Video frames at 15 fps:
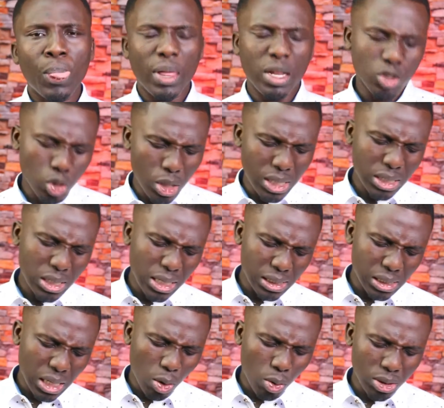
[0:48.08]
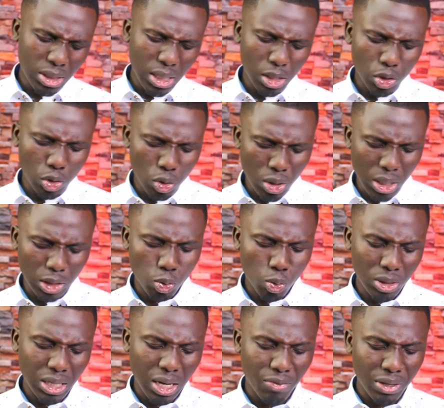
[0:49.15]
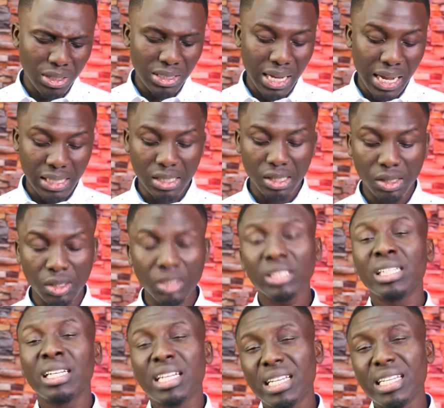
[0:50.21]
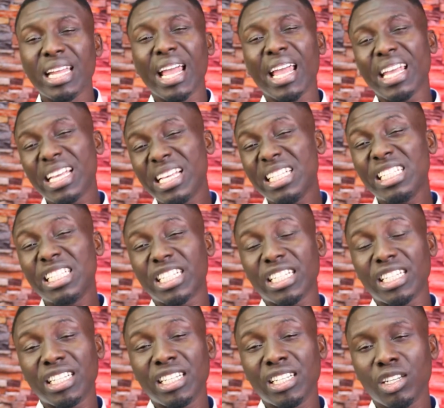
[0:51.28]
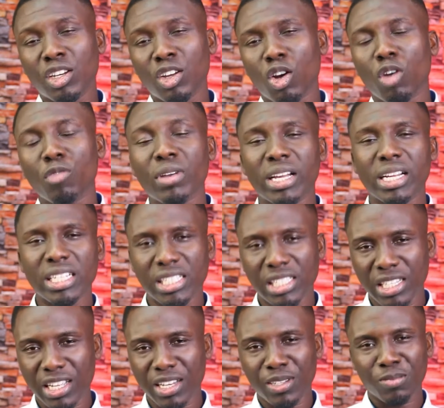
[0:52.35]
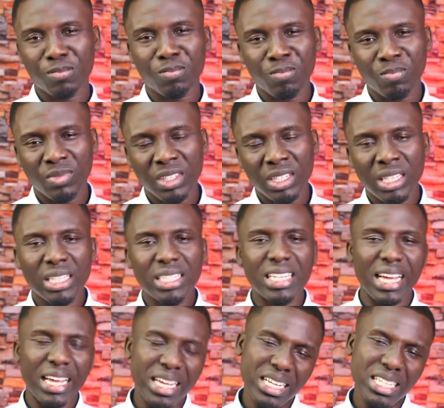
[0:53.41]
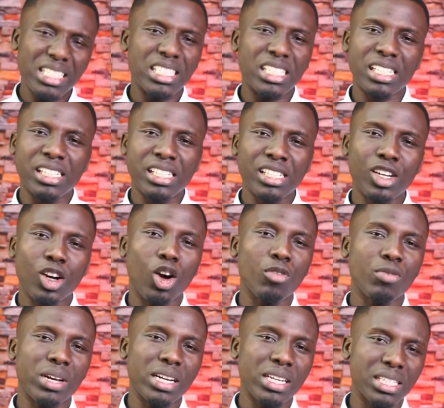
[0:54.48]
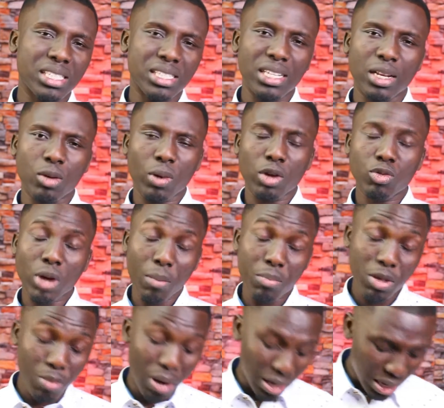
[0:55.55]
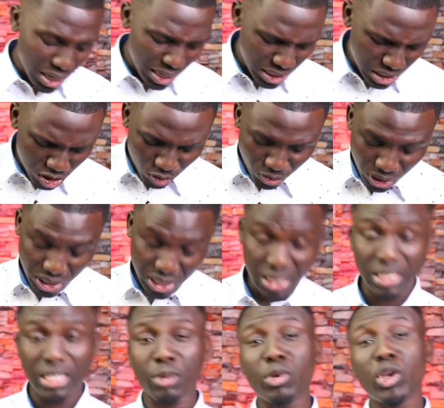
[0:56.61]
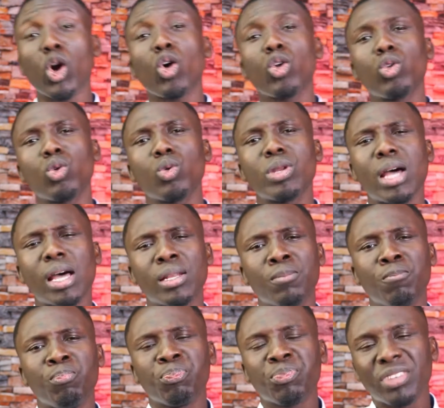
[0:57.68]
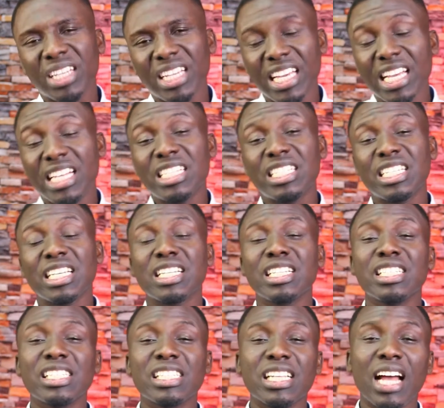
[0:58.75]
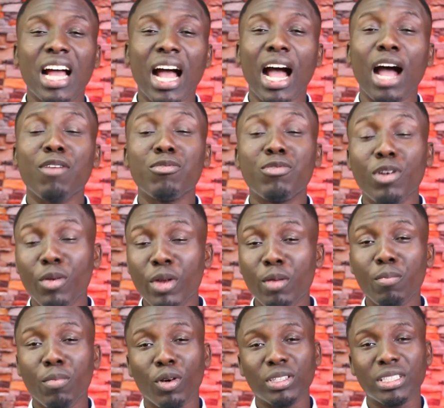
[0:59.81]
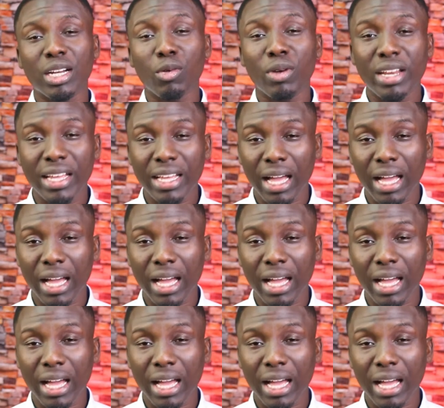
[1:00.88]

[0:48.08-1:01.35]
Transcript: In today's lesson, I want us to look at what I've entitled The Engine of a Christian. The engine of a Christian. What do I mean by the engine of a Christian? We all know that engines are very important when it